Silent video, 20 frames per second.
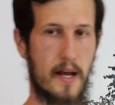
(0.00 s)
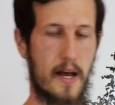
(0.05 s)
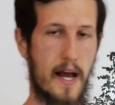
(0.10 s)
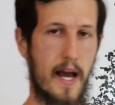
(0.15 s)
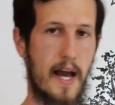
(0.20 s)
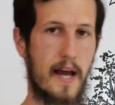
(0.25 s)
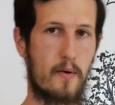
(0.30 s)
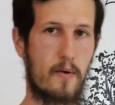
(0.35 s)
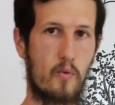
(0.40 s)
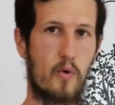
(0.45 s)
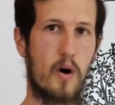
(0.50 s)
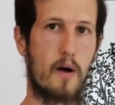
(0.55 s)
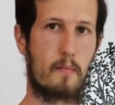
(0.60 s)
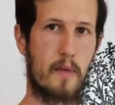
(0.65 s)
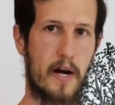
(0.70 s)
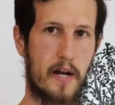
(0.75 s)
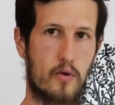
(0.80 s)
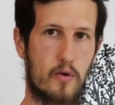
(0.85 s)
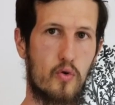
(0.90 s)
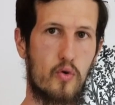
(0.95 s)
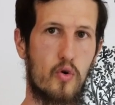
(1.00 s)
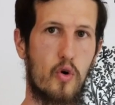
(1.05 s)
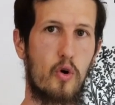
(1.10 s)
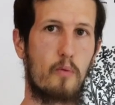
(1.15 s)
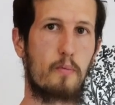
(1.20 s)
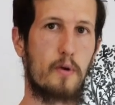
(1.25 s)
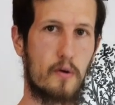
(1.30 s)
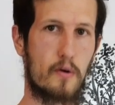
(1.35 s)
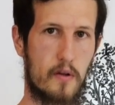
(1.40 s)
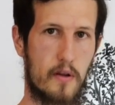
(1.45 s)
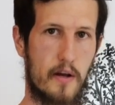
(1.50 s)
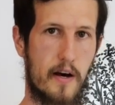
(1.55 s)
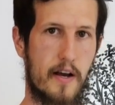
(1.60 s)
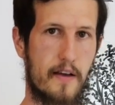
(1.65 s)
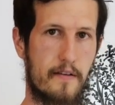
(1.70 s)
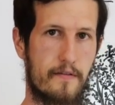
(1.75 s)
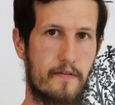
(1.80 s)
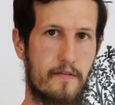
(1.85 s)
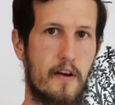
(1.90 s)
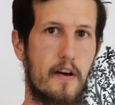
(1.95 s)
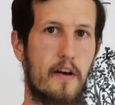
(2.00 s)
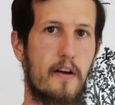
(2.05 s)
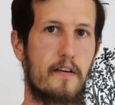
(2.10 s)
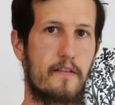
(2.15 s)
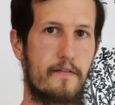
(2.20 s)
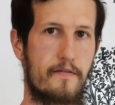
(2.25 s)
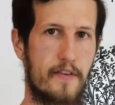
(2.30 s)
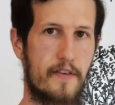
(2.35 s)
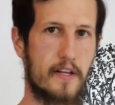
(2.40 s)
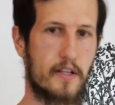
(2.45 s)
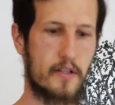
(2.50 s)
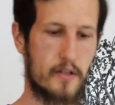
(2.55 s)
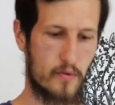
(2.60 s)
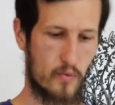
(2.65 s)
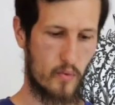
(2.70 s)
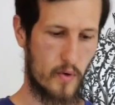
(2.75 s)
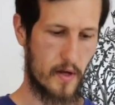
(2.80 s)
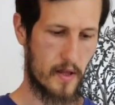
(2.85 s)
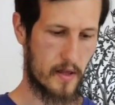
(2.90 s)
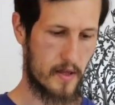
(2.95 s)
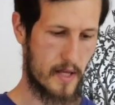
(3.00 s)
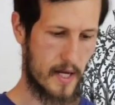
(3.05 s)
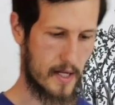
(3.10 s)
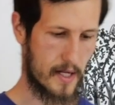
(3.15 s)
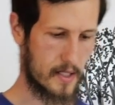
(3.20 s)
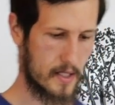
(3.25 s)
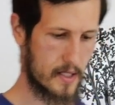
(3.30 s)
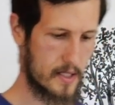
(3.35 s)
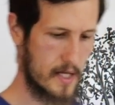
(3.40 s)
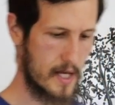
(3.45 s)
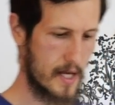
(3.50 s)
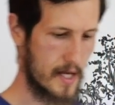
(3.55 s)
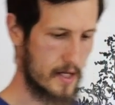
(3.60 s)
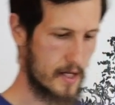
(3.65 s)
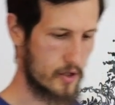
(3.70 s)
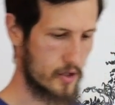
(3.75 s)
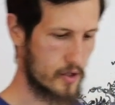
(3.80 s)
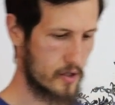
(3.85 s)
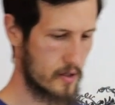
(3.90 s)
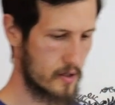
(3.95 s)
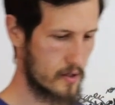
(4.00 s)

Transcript: and what microbial life fits with that stage?